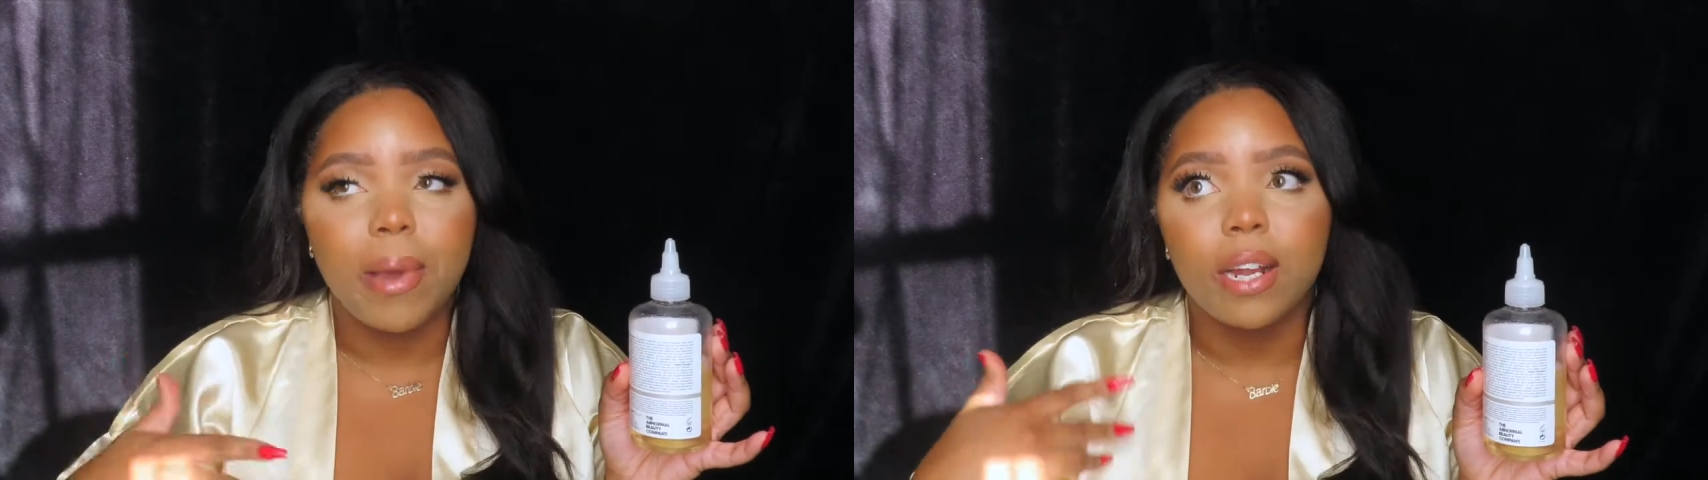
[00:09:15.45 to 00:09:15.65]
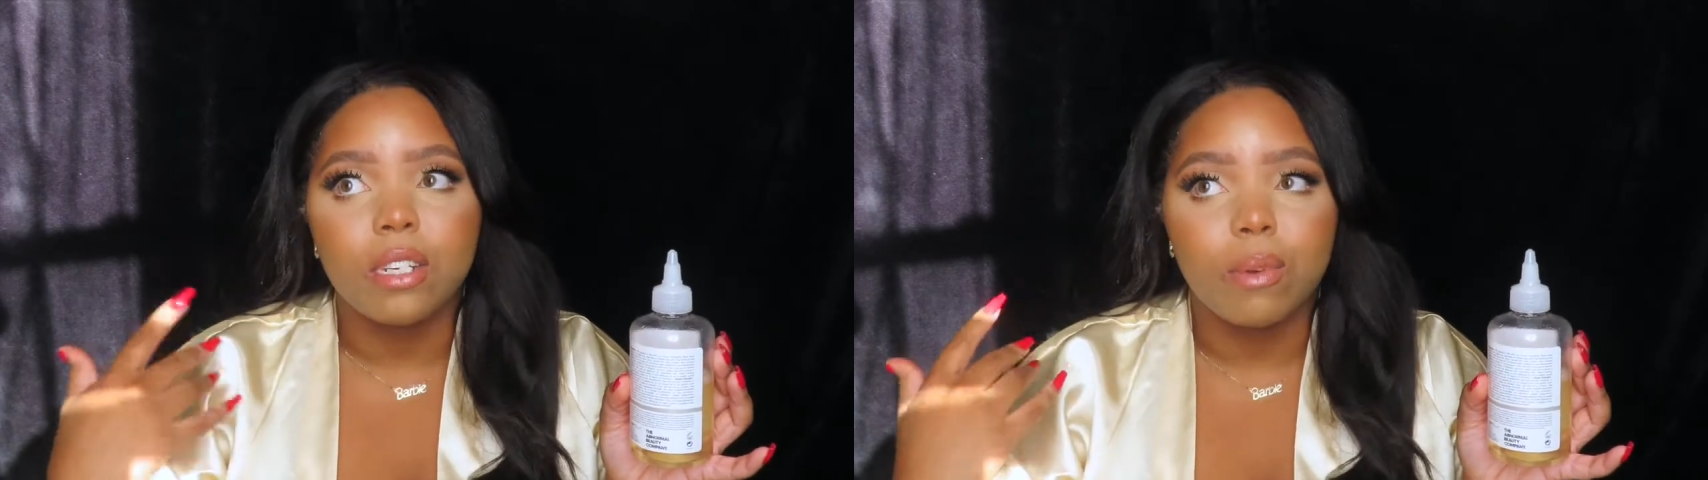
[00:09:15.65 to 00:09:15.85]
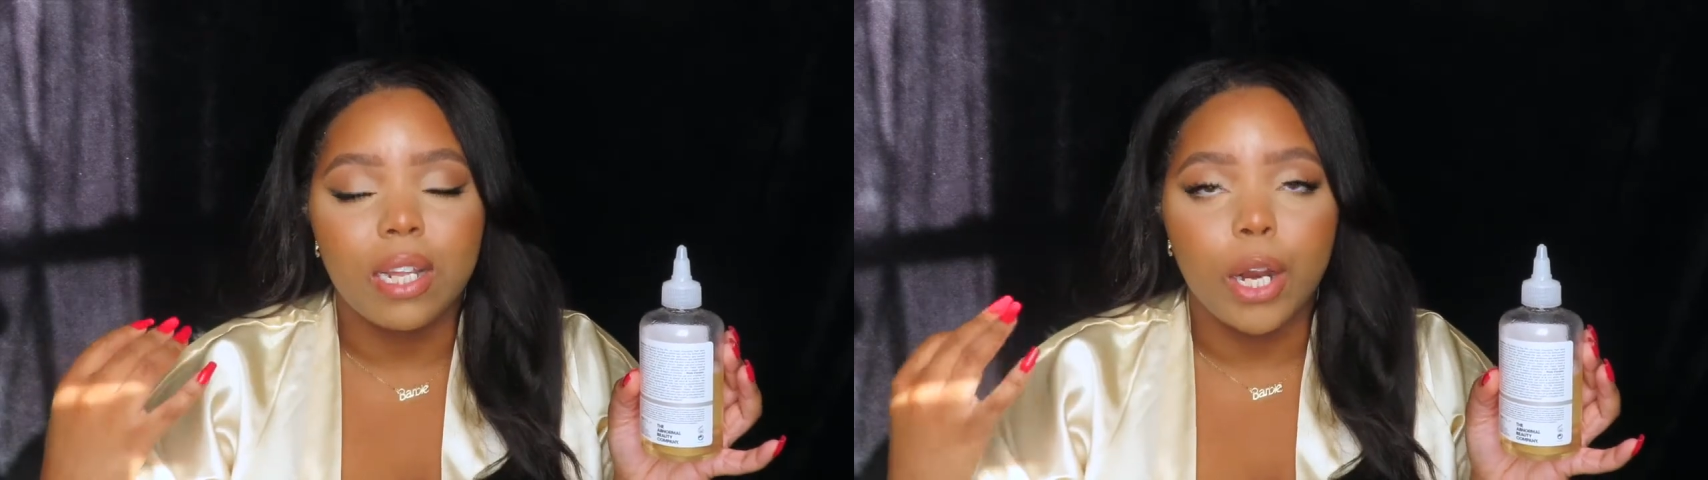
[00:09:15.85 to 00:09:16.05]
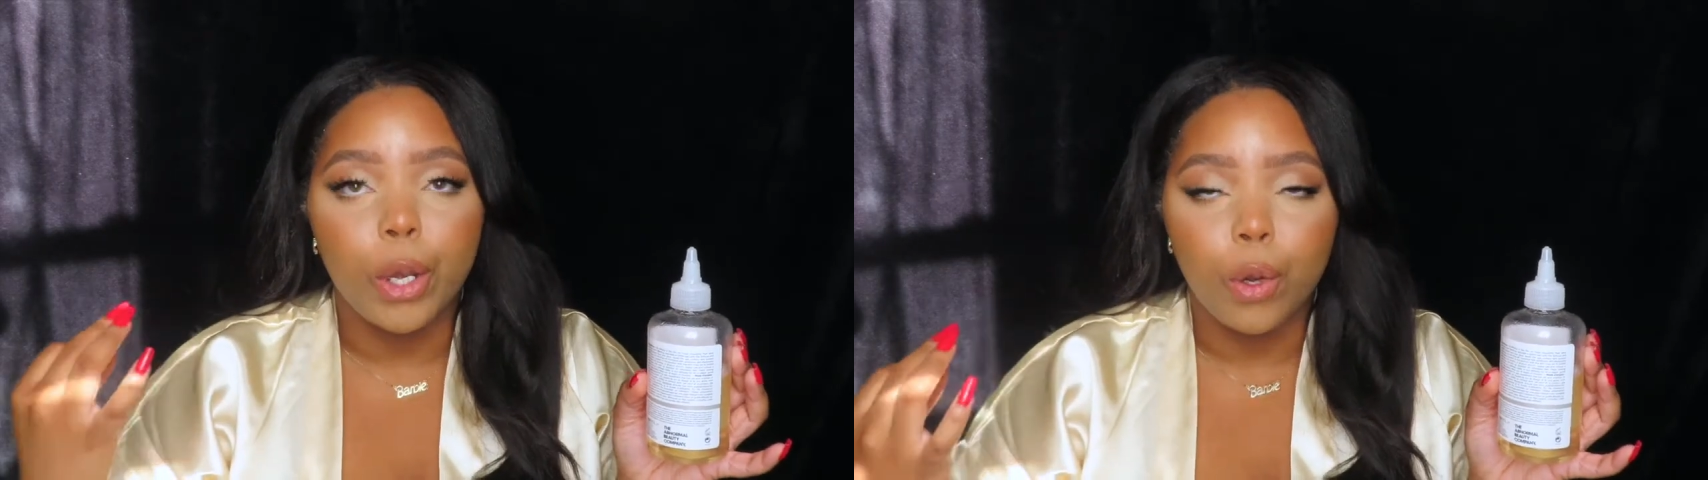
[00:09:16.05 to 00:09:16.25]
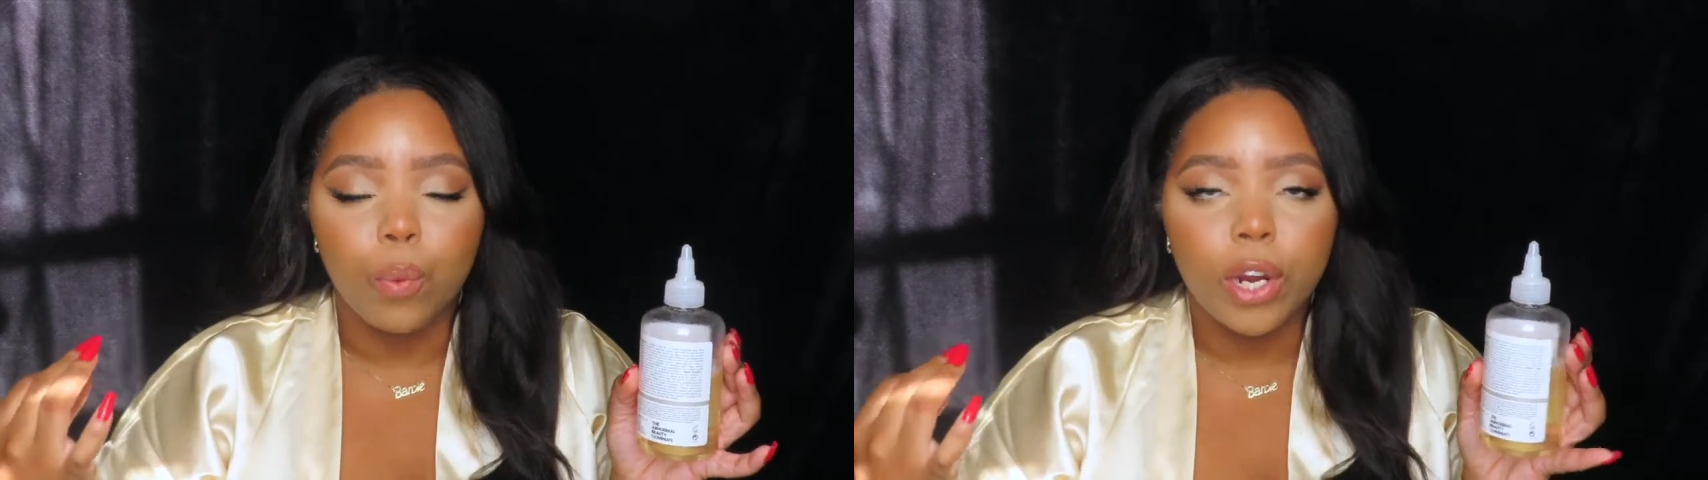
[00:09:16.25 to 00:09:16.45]
back to one that I
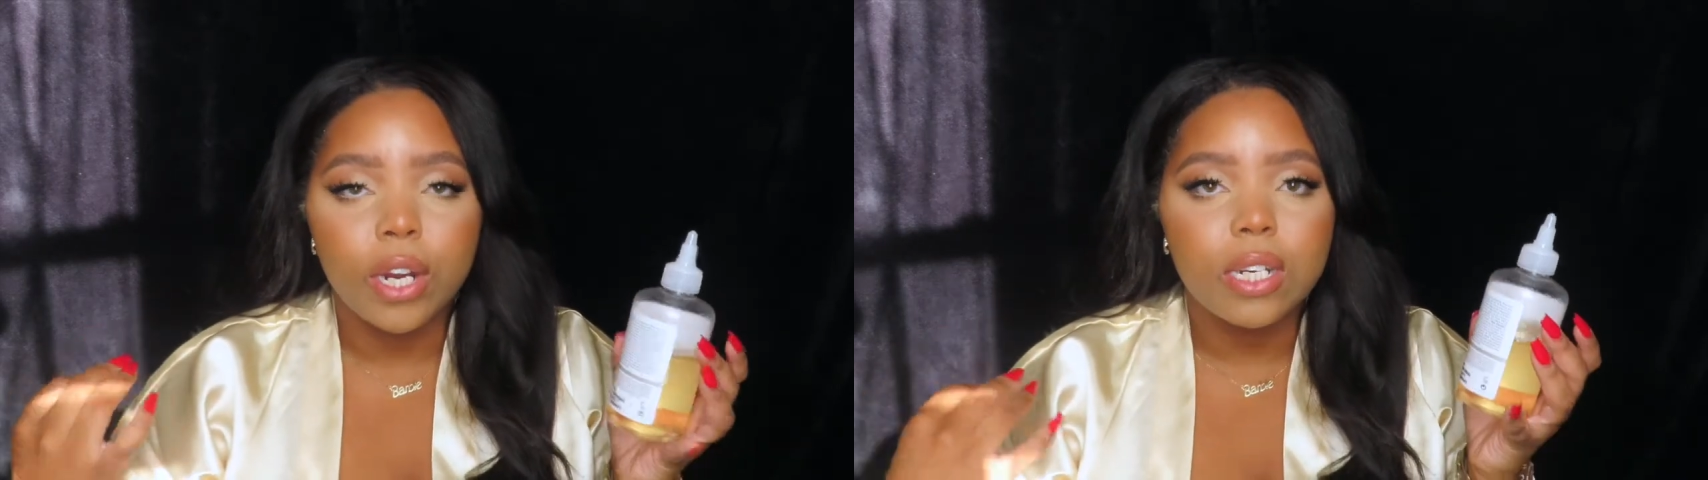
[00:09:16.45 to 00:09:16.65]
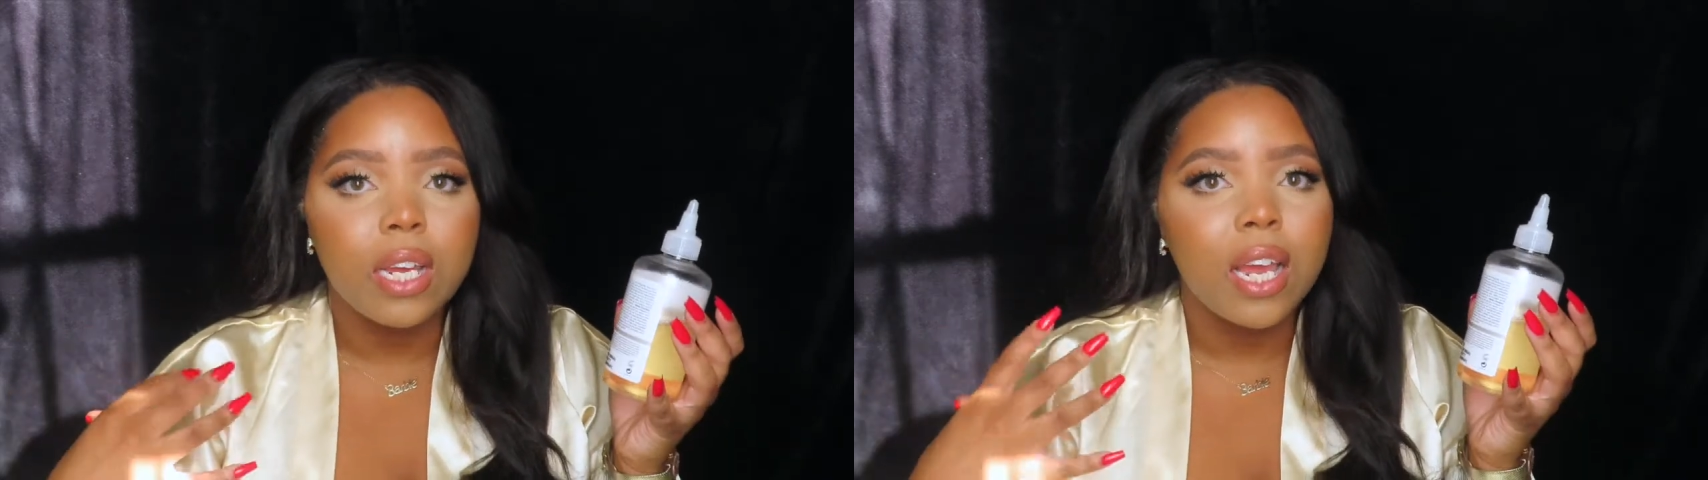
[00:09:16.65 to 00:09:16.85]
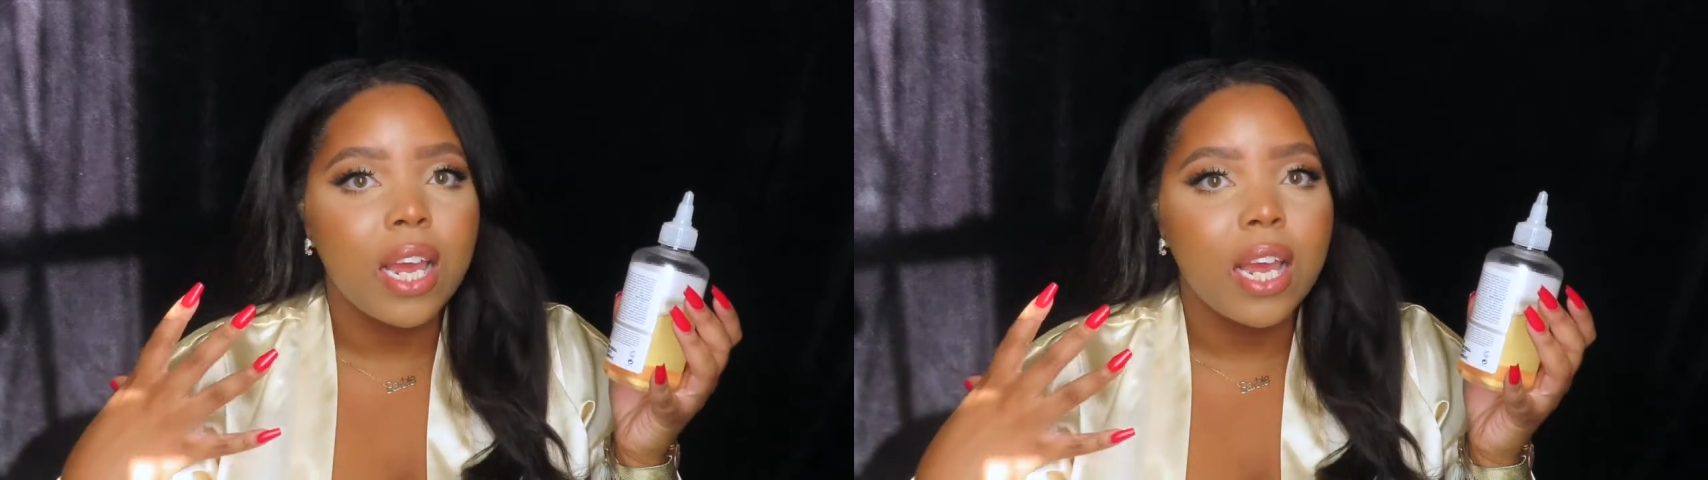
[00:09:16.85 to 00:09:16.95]
knew worked,